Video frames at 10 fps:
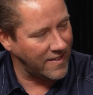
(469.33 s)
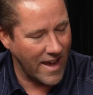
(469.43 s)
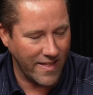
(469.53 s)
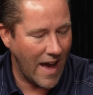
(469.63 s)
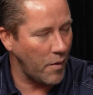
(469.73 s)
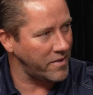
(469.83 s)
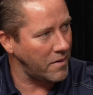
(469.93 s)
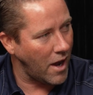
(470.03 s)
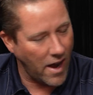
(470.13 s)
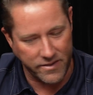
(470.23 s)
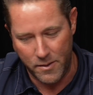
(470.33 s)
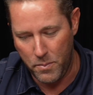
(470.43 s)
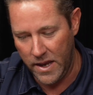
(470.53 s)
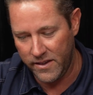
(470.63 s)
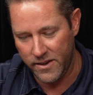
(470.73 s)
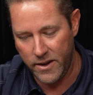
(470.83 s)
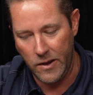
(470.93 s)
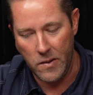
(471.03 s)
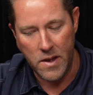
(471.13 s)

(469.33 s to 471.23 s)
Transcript: Like that was an awesome piece on you.